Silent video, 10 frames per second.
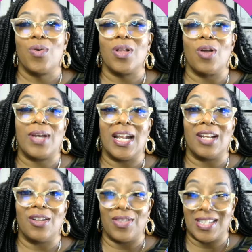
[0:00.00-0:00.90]
We're
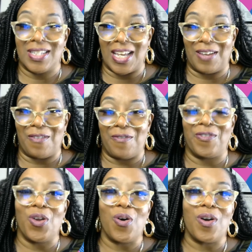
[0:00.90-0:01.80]
located on the second
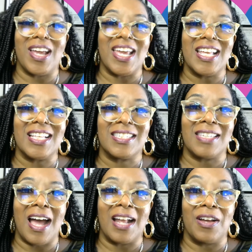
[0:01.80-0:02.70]
floor
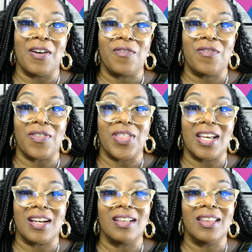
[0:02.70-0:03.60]
inside of
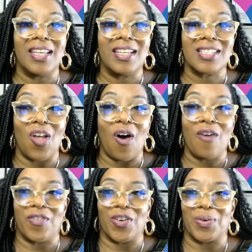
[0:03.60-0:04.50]
the Kalikas Law
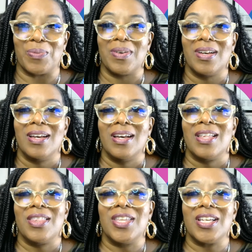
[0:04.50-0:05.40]
Firm.
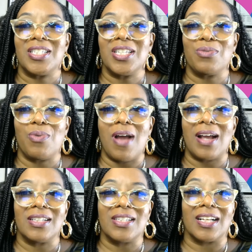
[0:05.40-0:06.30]
This is where
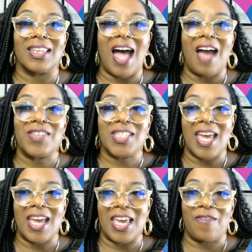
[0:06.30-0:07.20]
I conduct live
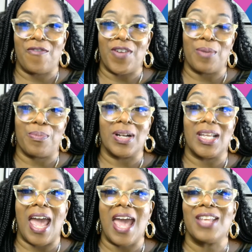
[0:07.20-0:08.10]
scan, ink
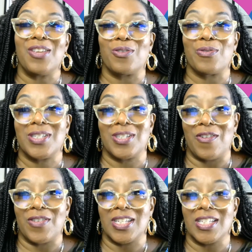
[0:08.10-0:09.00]
fingerprinting, and notary
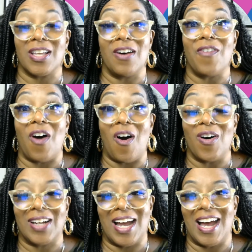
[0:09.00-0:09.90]
services of
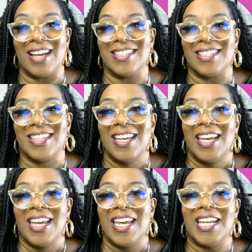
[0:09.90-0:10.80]
all kinds.
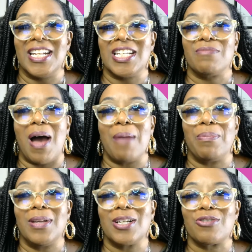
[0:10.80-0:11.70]
It is my
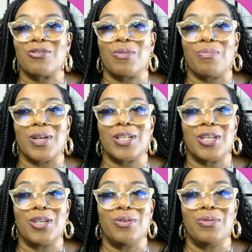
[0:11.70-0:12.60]
pleasure to bring
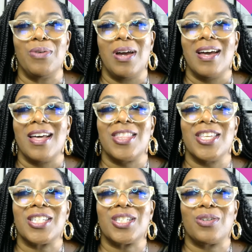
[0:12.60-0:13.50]
to you
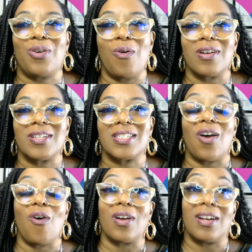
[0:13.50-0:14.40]
this course
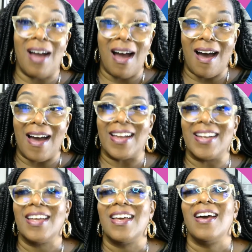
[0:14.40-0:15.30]
or
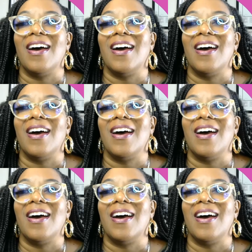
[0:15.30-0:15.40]
guide